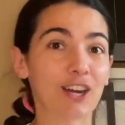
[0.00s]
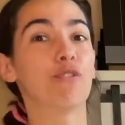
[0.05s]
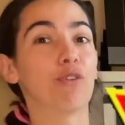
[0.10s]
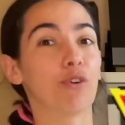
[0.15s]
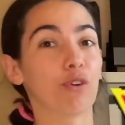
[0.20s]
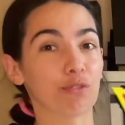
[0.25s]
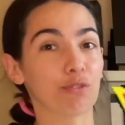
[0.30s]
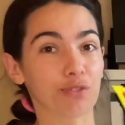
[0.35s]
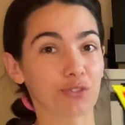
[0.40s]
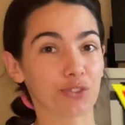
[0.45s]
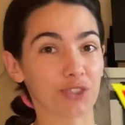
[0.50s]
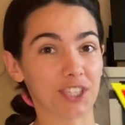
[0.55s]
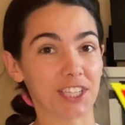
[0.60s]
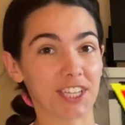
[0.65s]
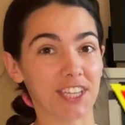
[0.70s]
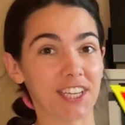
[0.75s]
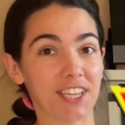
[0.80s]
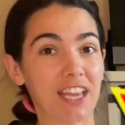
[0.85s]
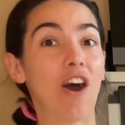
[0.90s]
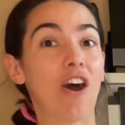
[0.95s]
for
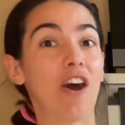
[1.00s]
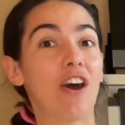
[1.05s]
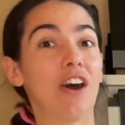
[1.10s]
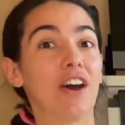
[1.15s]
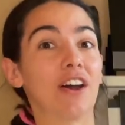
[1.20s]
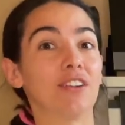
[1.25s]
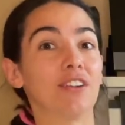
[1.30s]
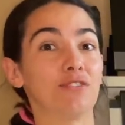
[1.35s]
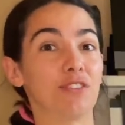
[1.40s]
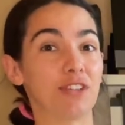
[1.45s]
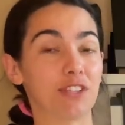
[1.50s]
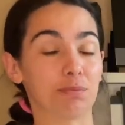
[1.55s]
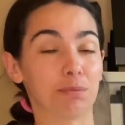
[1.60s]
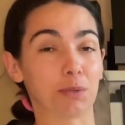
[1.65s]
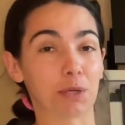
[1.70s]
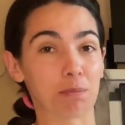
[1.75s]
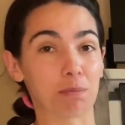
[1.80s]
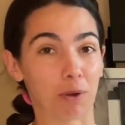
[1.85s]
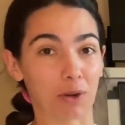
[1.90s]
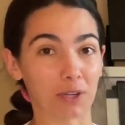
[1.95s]
free on
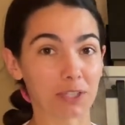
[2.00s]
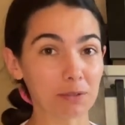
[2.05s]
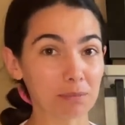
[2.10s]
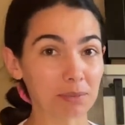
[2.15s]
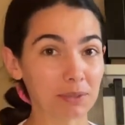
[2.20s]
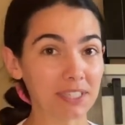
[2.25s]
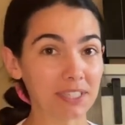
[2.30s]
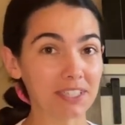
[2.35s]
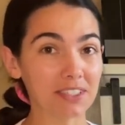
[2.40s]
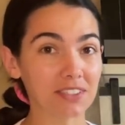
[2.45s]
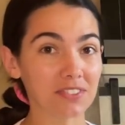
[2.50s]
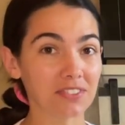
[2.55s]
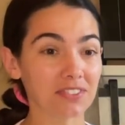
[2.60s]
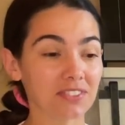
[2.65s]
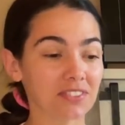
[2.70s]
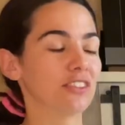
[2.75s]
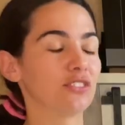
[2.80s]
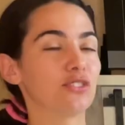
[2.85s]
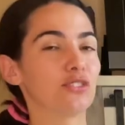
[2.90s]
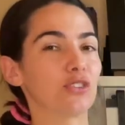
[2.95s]
Facebook
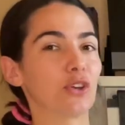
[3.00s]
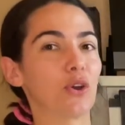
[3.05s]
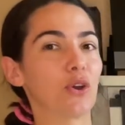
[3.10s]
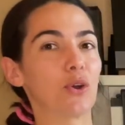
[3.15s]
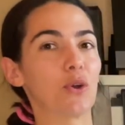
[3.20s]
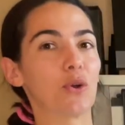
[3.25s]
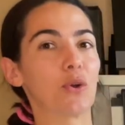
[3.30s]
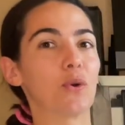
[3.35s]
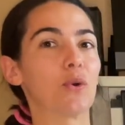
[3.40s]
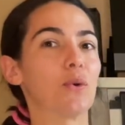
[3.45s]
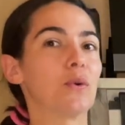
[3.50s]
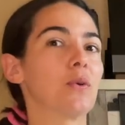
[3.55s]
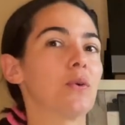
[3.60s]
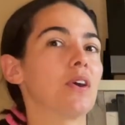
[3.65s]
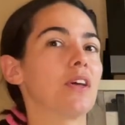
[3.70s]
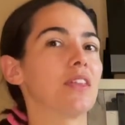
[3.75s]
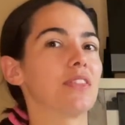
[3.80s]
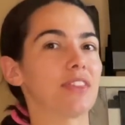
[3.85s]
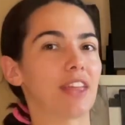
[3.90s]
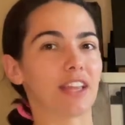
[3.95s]
Marketplace. So
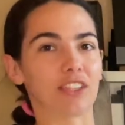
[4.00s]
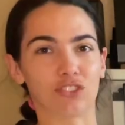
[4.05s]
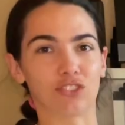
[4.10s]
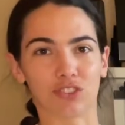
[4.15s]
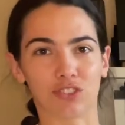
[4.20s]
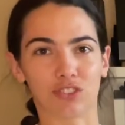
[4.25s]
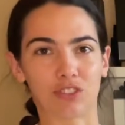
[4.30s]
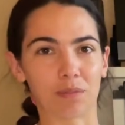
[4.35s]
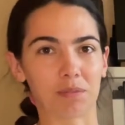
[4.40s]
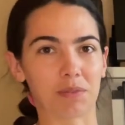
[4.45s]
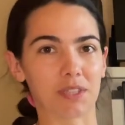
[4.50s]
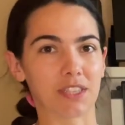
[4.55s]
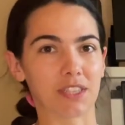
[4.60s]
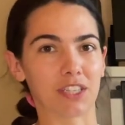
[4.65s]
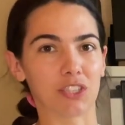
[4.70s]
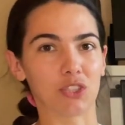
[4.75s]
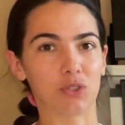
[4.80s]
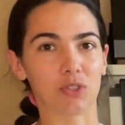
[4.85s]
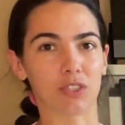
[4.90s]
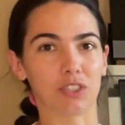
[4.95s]
that's just something
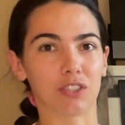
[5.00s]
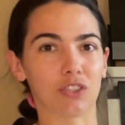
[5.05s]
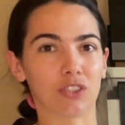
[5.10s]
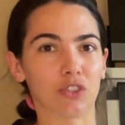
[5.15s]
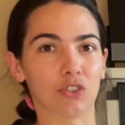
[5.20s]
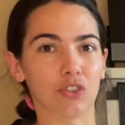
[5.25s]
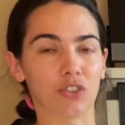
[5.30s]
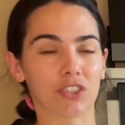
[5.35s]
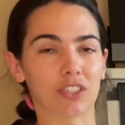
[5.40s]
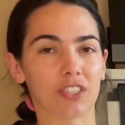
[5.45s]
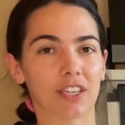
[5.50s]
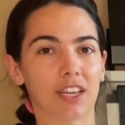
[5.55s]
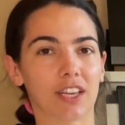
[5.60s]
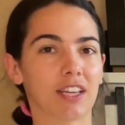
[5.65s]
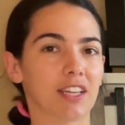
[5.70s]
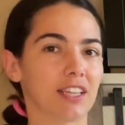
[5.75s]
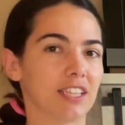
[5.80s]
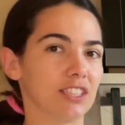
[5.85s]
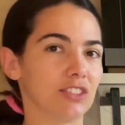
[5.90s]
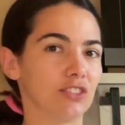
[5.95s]
that you can look
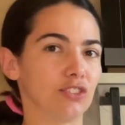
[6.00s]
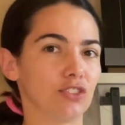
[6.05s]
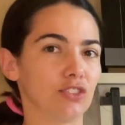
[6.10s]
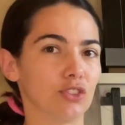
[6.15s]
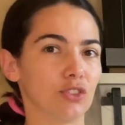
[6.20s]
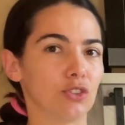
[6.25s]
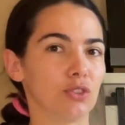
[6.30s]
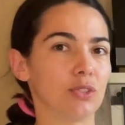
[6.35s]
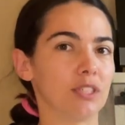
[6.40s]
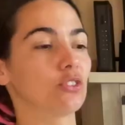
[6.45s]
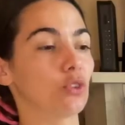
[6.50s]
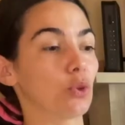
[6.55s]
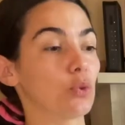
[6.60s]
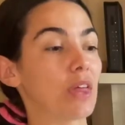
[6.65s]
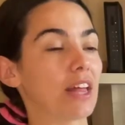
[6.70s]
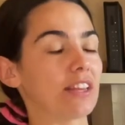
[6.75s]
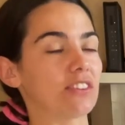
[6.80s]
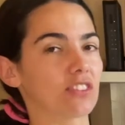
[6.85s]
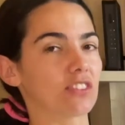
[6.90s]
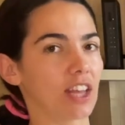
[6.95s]
into. So
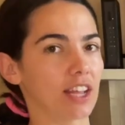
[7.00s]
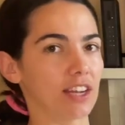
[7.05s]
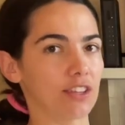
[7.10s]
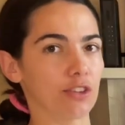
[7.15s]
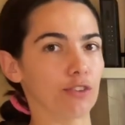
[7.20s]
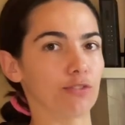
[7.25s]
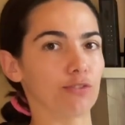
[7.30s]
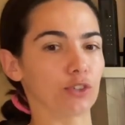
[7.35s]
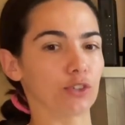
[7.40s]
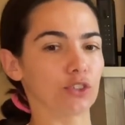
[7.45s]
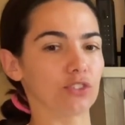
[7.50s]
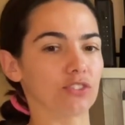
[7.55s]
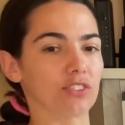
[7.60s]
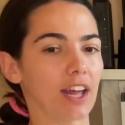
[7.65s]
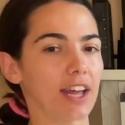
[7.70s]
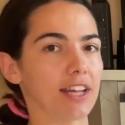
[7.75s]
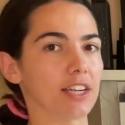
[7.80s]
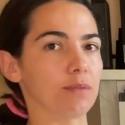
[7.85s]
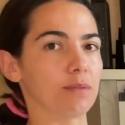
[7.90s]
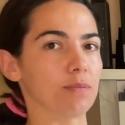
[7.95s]
that's kind of the first
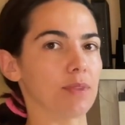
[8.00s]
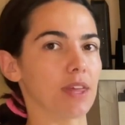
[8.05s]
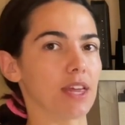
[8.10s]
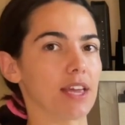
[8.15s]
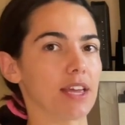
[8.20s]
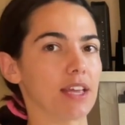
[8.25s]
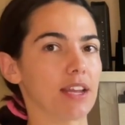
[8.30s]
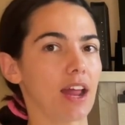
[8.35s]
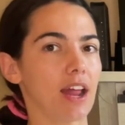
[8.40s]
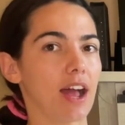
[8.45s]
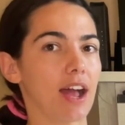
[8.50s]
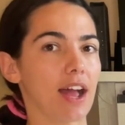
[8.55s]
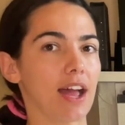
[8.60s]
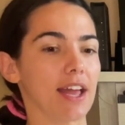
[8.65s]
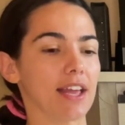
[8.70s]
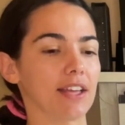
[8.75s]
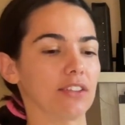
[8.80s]
item that I